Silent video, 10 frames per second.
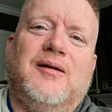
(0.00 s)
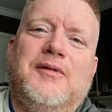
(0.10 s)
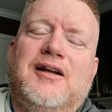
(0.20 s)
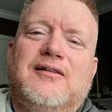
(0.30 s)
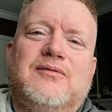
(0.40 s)
I'm
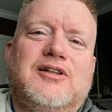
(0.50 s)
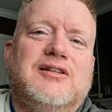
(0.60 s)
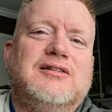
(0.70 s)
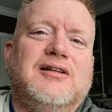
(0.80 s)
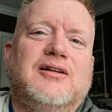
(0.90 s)
not at
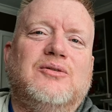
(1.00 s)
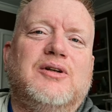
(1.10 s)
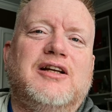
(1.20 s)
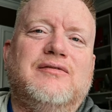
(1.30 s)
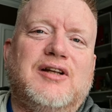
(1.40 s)
risk. I don't
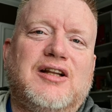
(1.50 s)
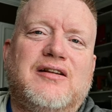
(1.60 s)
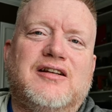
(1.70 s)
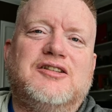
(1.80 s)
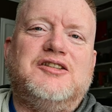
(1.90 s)
have
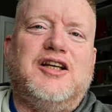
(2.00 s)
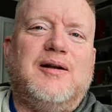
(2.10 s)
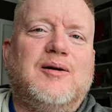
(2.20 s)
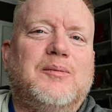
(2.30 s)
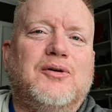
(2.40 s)
anything set
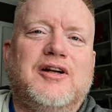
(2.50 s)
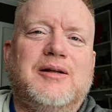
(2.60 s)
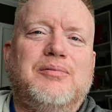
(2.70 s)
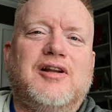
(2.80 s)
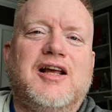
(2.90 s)
up or
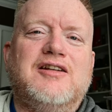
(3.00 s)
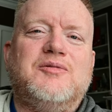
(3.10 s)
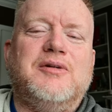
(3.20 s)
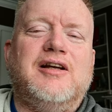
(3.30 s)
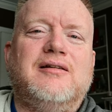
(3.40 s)
any
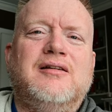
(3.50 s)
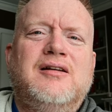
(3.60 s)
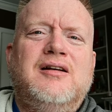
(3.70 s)
plans made.